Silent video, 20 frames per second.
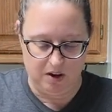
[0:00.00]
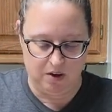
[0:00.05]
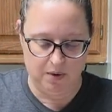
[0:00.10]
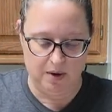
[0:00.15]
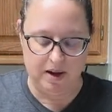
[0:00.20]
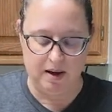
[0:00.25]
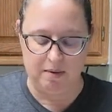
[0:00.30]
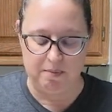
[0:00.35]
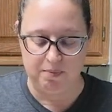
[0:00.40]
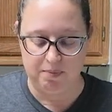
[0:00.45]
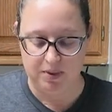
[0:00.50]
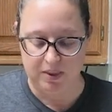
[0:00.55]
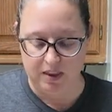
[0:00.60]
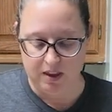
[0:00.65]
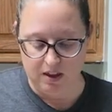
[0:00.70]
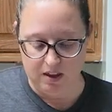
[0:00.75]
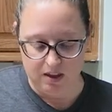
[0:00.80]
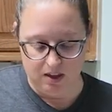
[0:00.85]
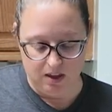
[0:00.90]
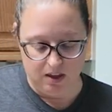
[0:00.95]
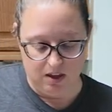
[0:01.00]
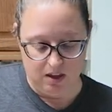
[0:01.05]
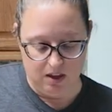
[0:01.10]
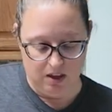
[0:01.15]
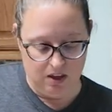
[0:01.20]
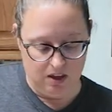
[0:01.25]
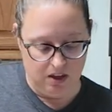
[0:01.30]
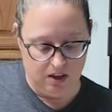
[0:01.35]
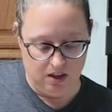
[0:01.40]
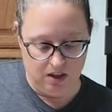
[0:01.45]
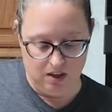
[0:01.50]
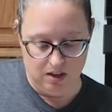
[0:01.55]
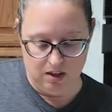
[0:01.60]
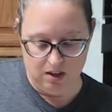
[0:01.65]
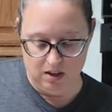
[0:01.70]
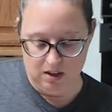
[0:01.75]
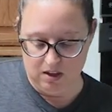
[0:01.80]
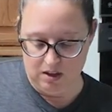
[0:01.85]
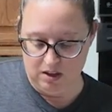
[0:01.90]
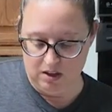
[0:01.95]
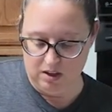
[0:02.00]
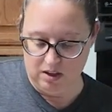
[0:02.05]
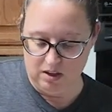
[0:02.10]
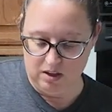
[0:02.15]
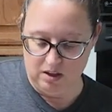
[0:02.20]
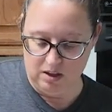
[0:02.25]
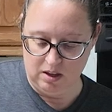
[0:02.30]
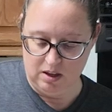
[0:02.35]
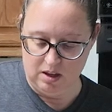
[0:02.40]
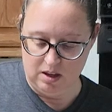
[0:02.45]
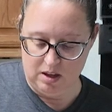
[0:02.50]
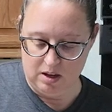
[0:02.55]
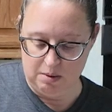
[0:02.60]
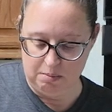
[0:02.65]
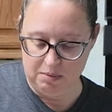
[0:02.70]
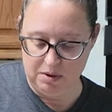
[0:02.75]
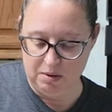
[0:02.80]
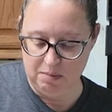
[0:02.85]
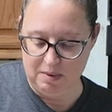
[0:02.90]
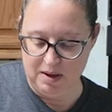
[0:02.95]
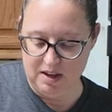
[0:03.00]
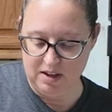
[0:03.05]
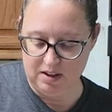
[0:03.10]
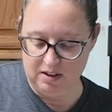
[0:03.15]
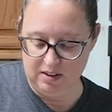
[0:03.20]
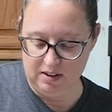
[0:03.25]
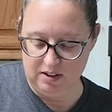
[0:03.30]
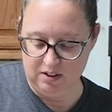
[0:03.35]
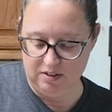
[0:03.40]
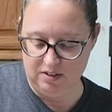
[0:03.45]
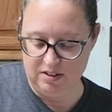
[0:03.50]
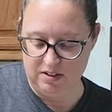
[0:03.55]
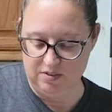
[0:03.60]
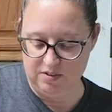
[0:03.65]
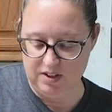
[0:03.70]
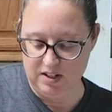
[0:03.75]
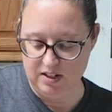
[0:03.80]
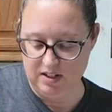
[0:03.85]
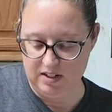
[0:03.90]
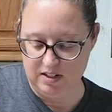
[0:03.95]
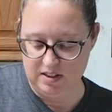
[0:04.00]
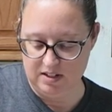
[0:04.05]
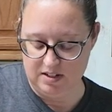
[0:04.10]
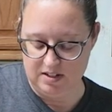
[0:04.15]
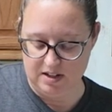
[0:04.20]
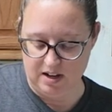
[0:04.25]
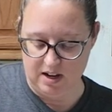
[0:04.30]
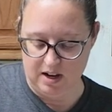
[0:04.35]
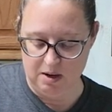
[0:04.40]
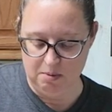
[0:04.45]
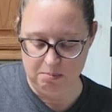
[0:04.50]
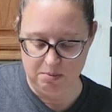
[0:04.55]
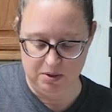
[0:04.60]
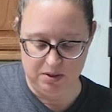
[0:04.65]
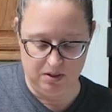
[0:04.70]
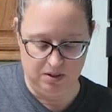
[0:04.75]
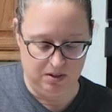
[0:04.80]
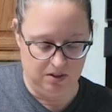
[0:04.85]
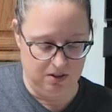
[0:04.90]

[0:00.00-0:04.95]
Okay. I'm gonna make a little divot in the top.